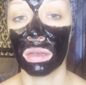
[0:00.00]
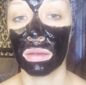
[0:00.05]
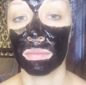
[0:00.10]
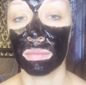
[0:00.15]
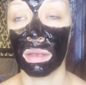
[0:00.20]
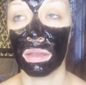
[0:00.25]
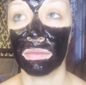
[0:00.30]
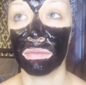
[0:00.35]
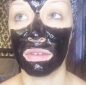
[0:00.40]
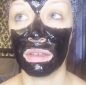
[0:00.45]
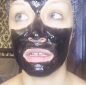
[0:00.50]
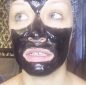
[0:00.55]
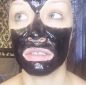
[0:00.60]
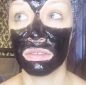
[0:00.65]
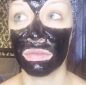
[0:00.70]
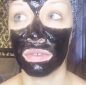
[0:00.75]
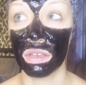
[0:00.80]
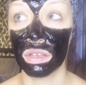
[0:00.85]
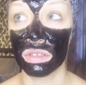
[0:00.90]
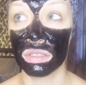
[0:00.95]
My face
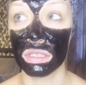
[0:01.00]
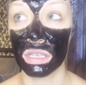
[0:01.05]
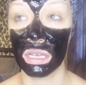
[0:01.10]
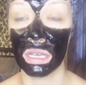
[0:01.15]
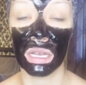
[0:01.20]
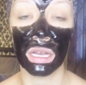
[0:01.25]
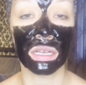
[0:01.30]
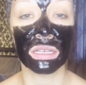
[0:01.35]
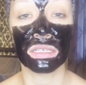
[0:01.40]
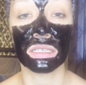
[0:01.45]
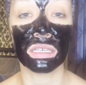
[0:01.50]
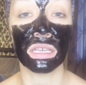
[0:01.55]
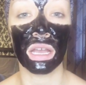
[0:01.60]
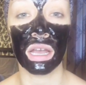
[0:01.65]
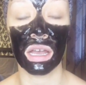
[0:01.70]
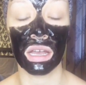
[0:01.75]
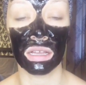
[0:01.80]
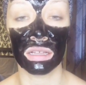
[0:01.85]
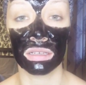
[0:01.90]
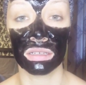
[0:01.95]
feels like icy
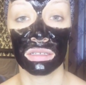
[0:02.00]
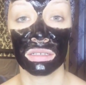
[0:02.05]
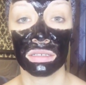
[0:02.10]
hot.